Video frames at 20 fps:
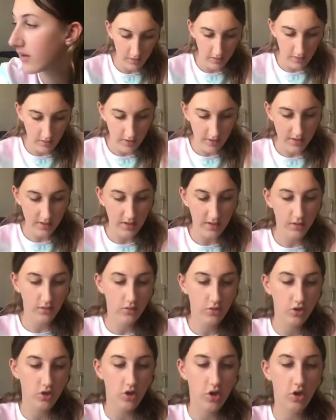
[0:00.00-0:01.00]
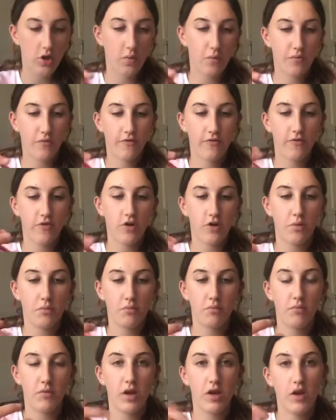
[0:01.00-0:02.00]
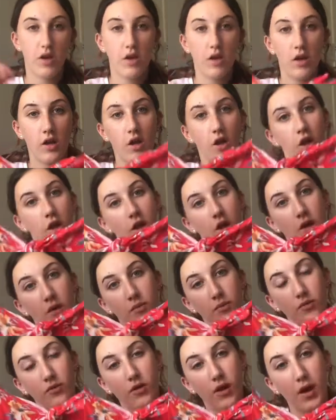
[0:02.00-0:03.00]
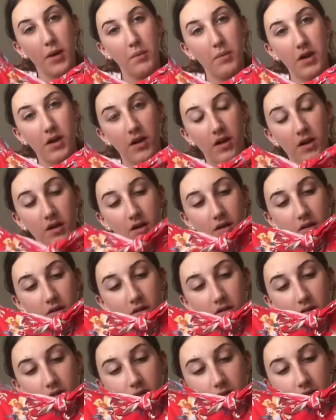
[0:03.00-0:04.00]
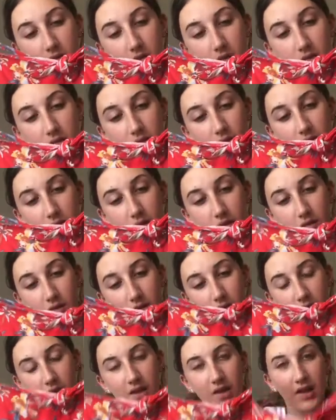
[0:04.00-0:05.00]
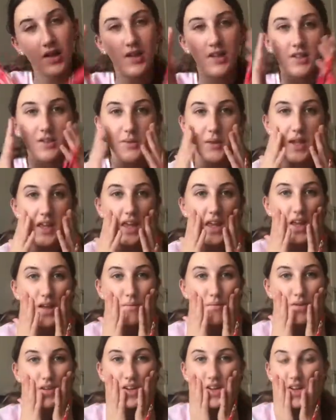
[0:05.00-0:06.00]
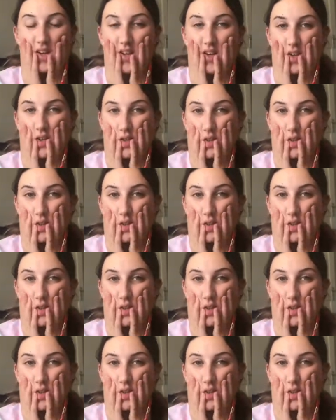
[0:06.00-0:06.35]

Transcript: This little top from Primark, do I keep it?